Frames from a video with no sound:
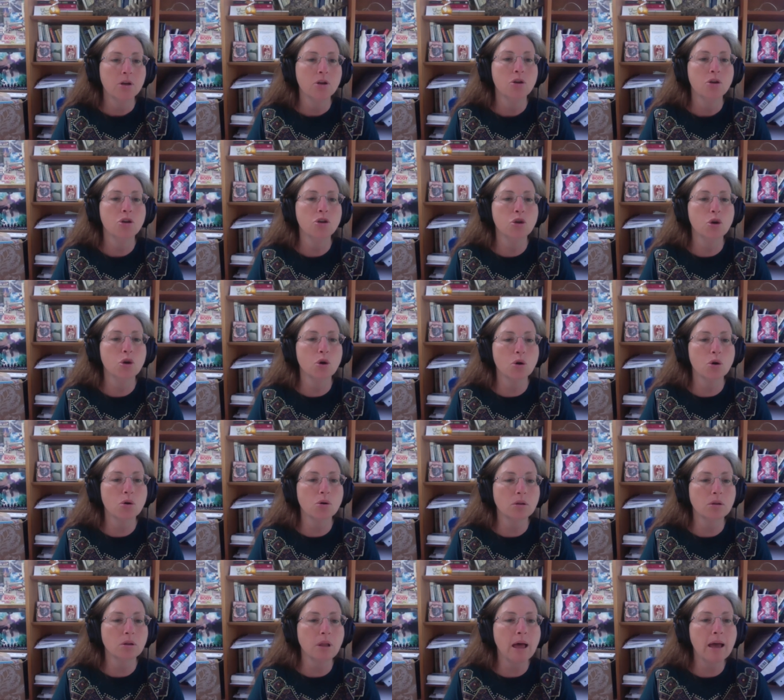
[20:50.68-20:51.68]
your
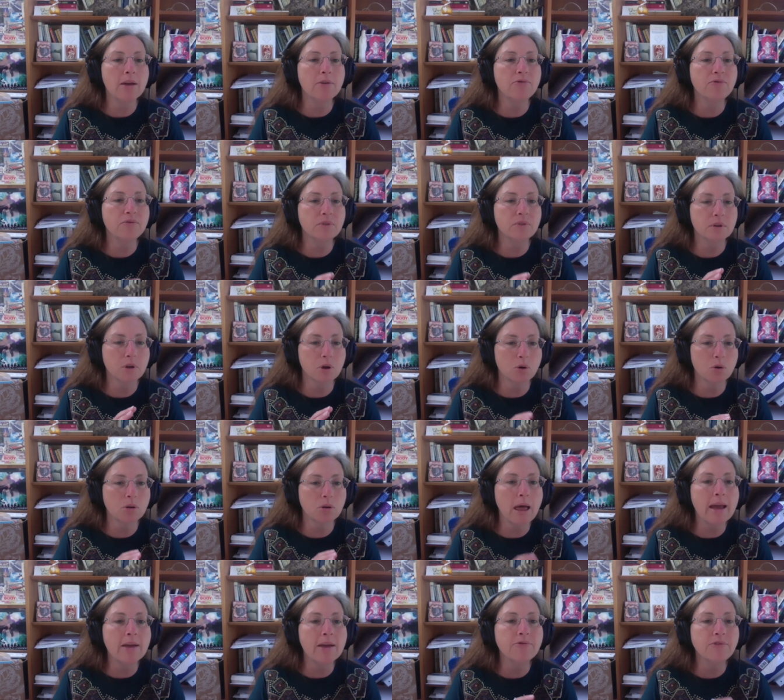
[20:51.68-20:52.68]

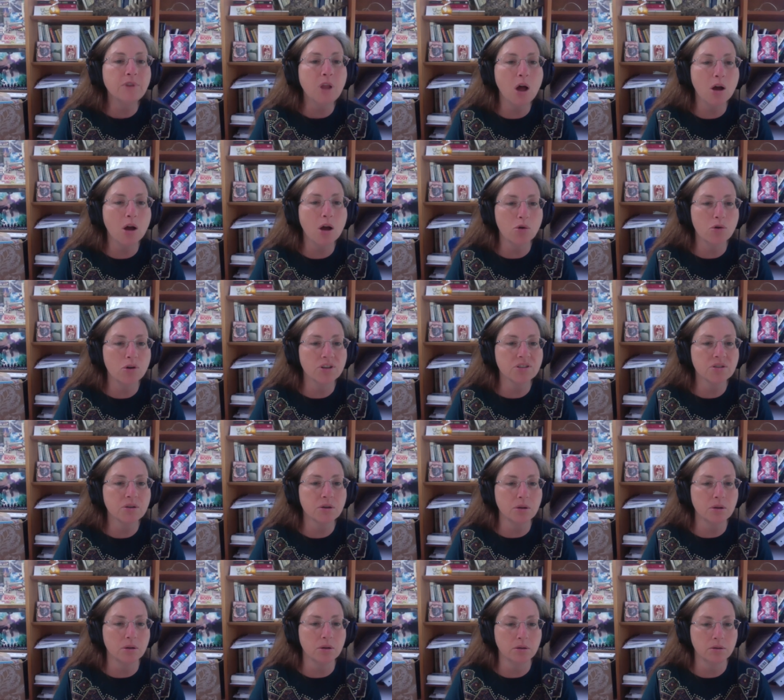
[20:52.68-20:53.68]
lifelong
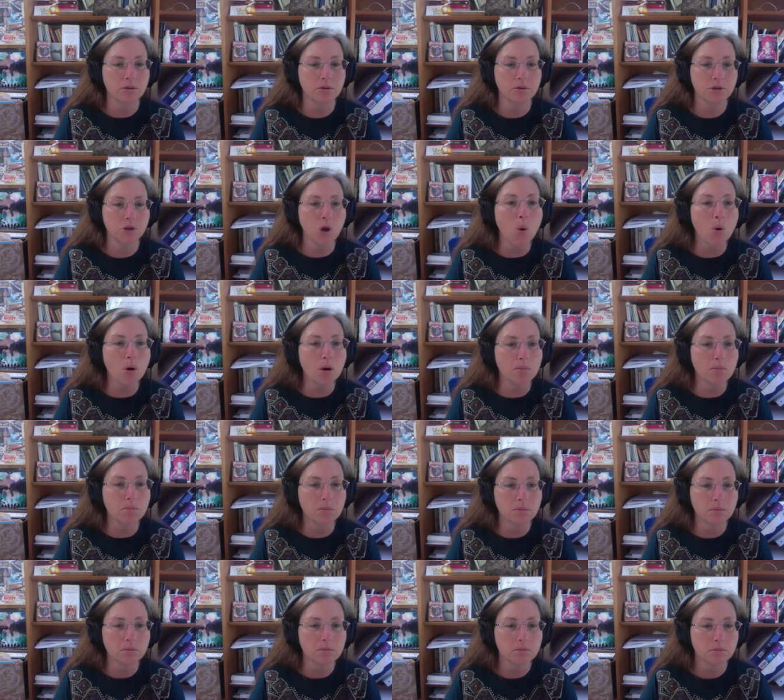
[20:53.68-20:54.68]
crystal totem,
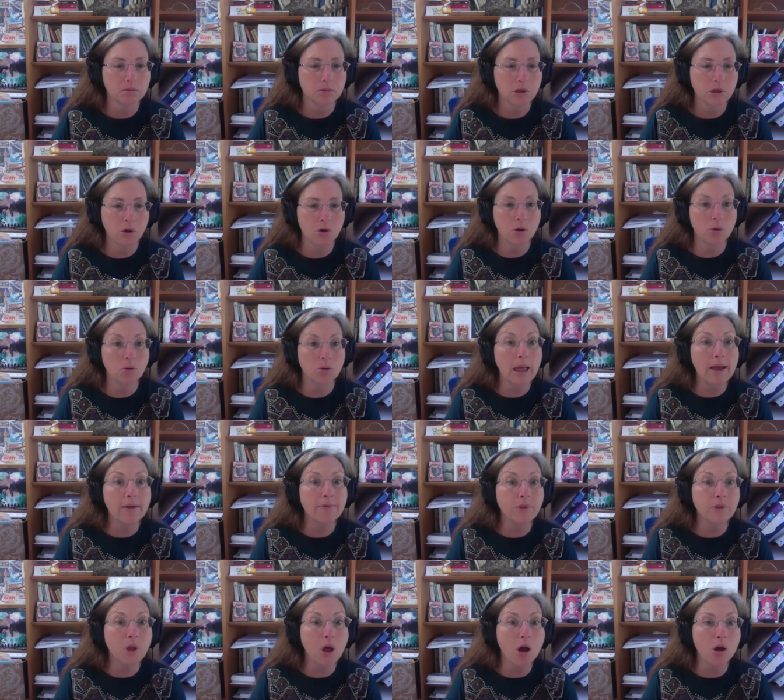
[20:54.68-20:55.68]
your
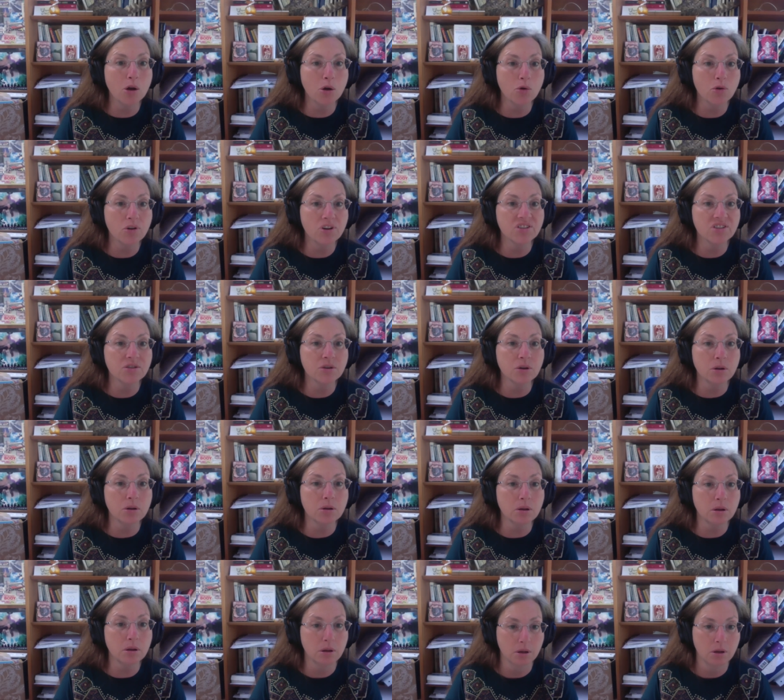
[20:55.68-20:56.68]
lifelong
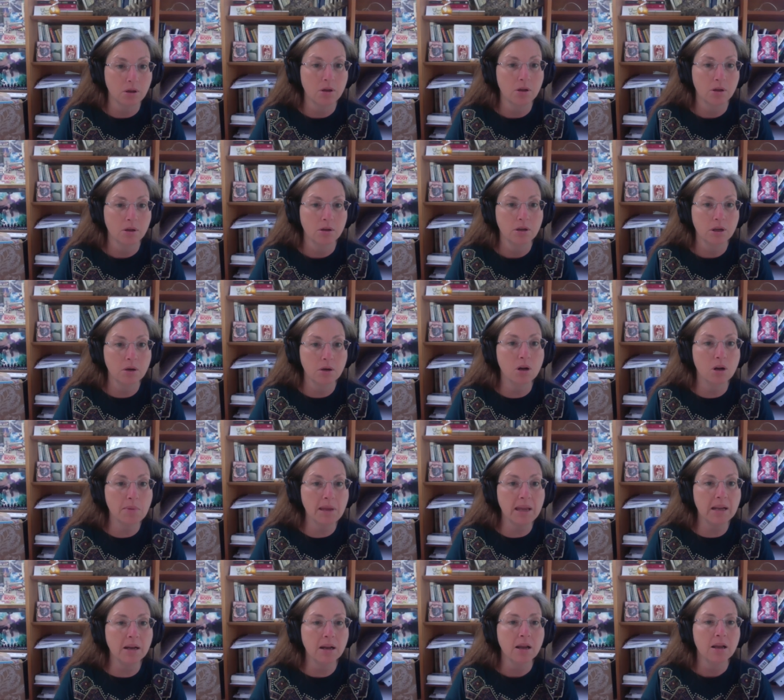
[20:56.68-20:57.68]
crystal, you know what I
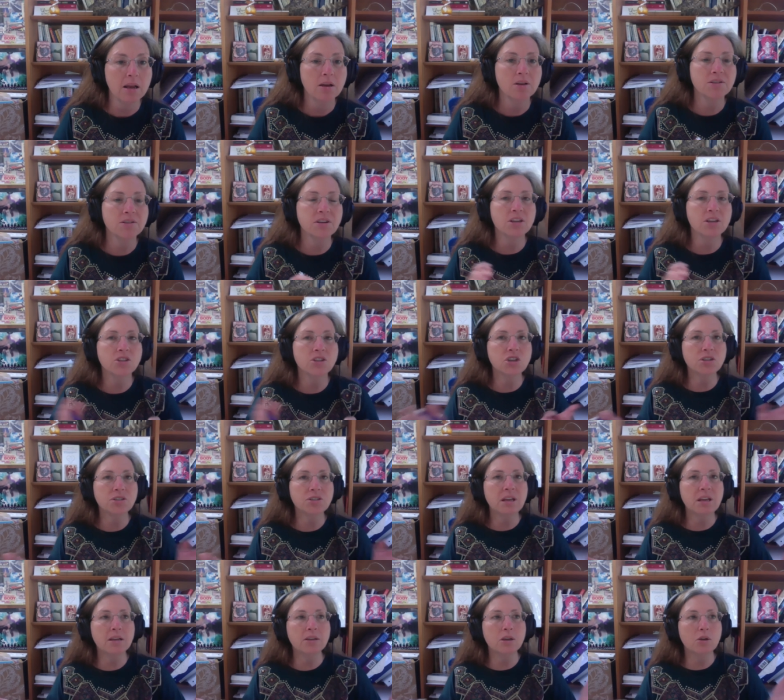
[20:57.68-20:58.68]
mean? Because it's just
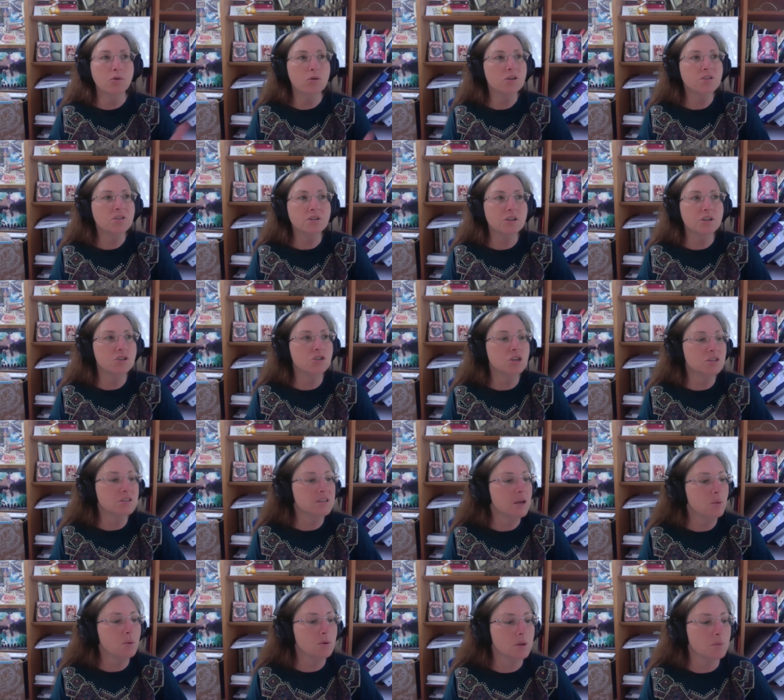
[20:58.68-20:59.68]
like the crystals, it's just
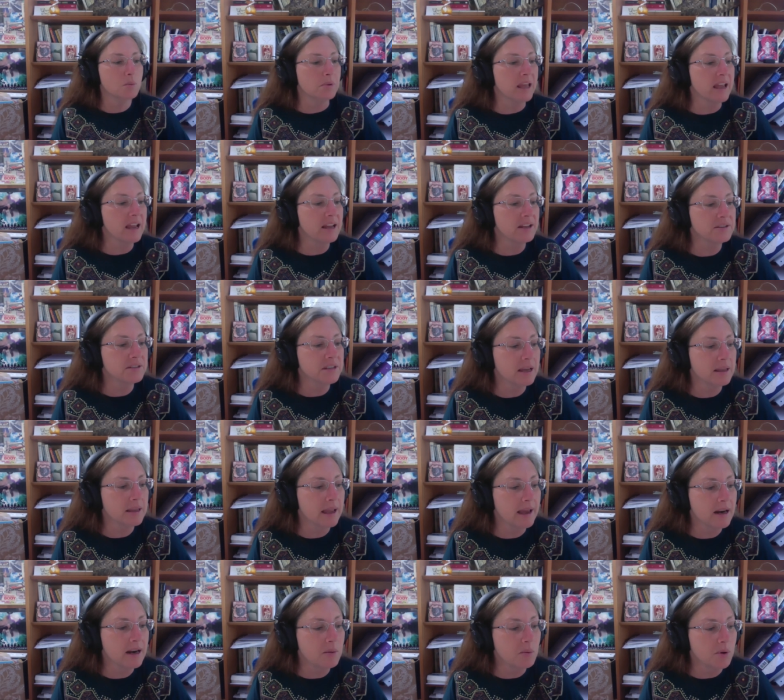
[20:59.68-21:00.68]
like with the plants and
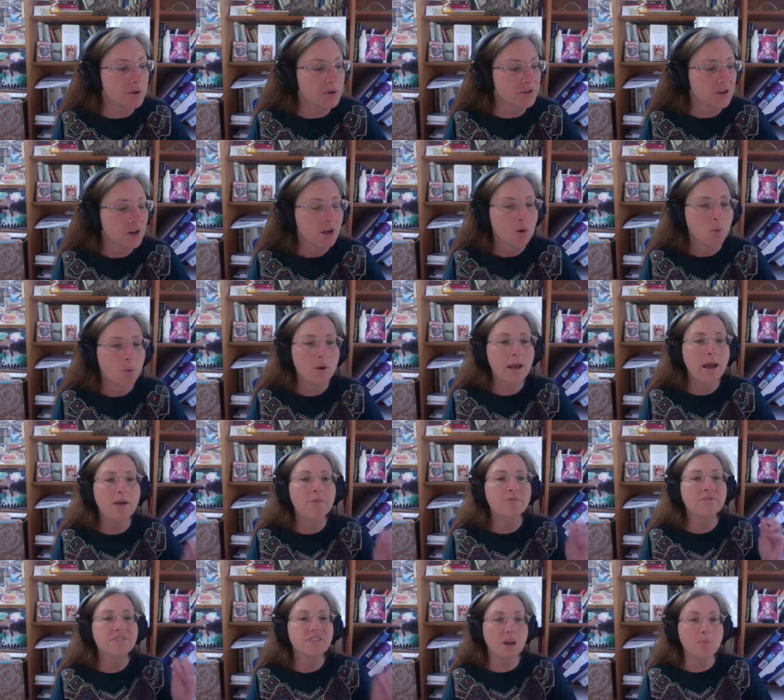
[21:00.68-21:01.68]
the animals. We
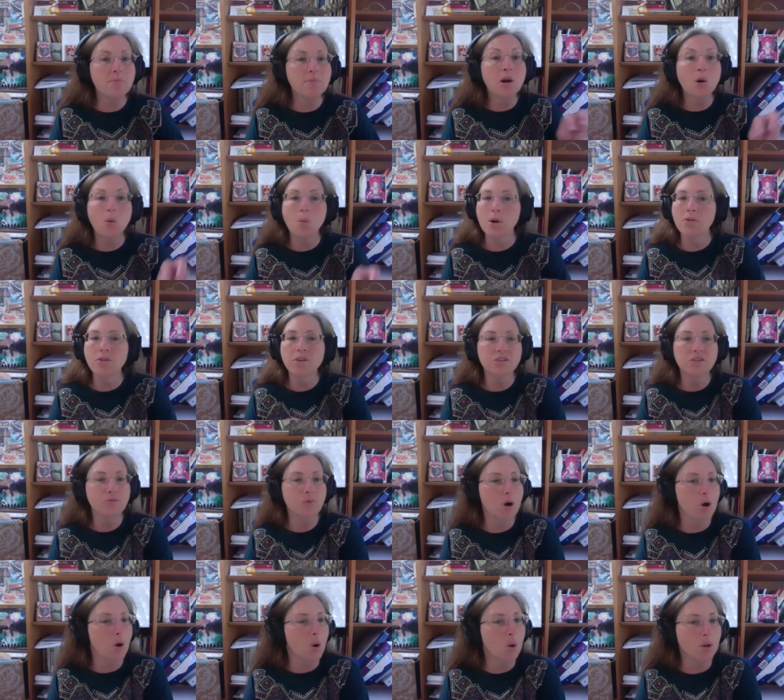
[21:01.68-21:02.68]
have some that are with us
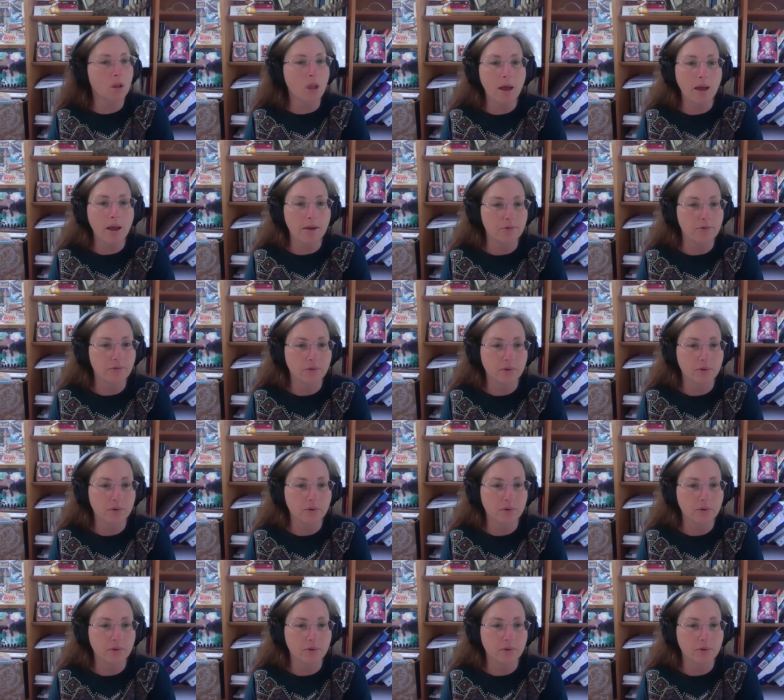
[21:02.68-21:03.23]
for our whole life.